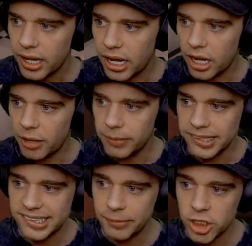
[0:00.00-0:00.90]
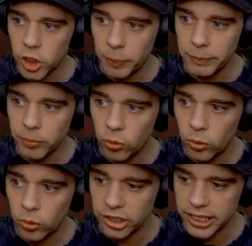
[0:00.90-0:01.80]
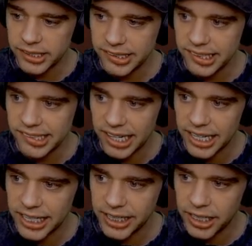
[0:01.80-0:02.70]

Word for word: Um, and same with the chopping board. Like this is a